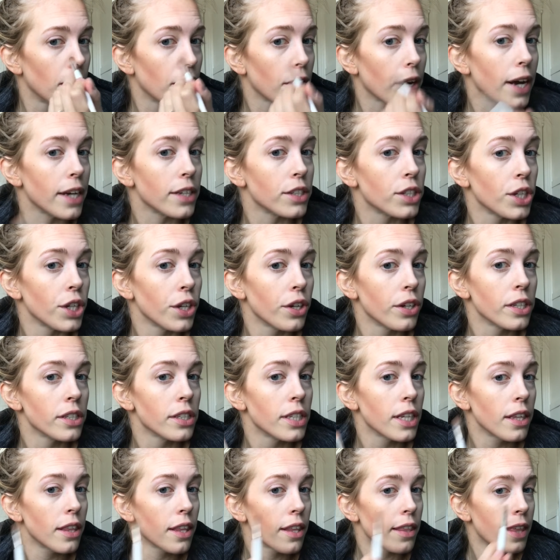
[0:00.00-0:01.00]
Okay, so you can
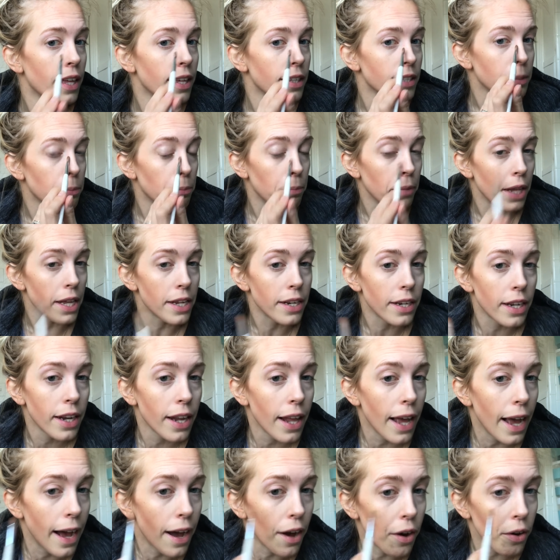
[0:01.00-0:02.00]
see that that's
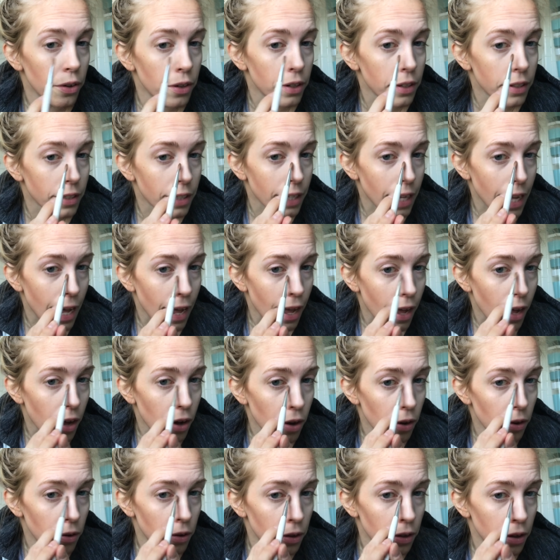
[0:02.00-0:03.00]
blended out
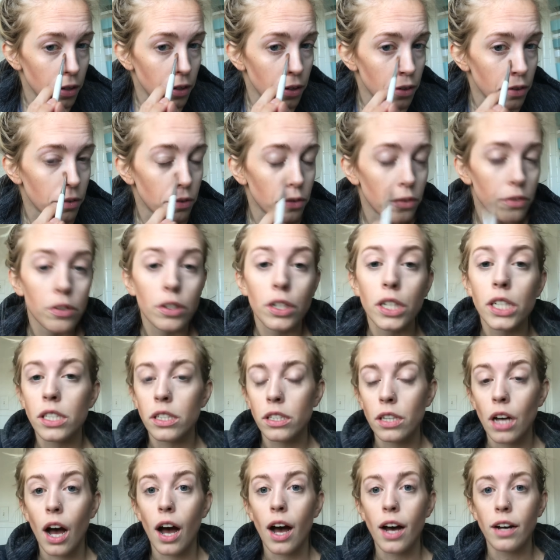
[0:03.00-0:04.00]
now, really
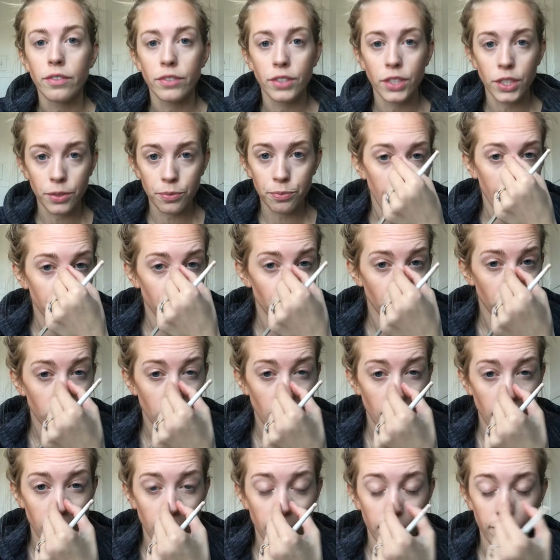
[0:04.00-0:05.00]
soft. It just
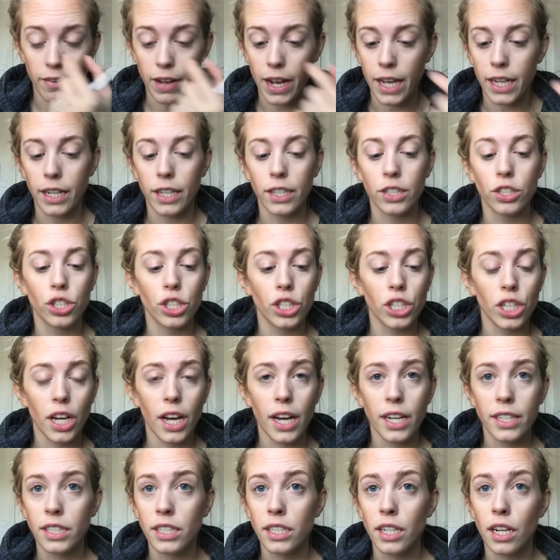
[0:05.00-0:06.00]
kind of defined it
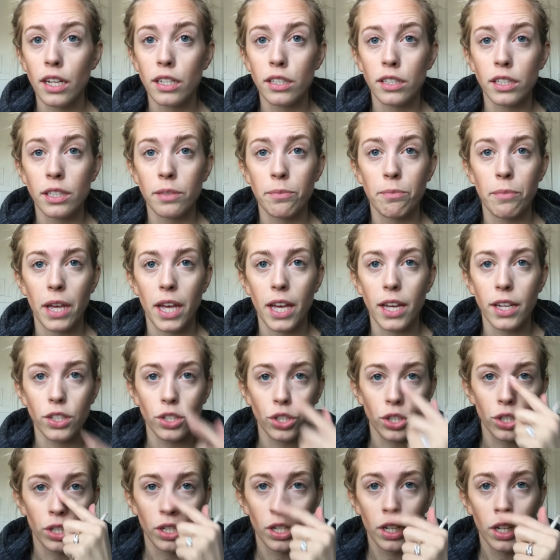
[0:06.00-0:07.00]
just a
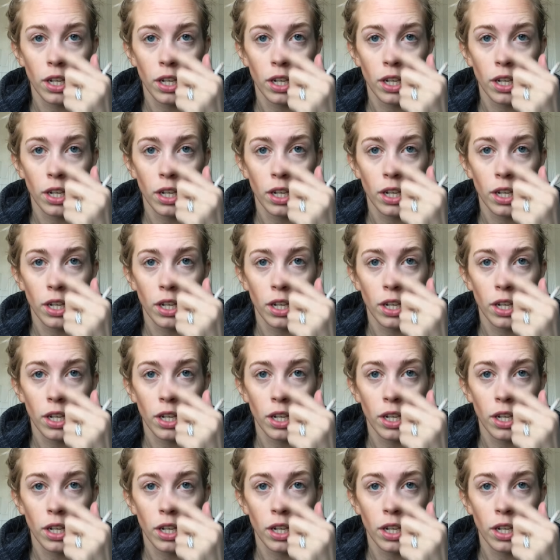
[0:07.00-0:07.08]
smidge.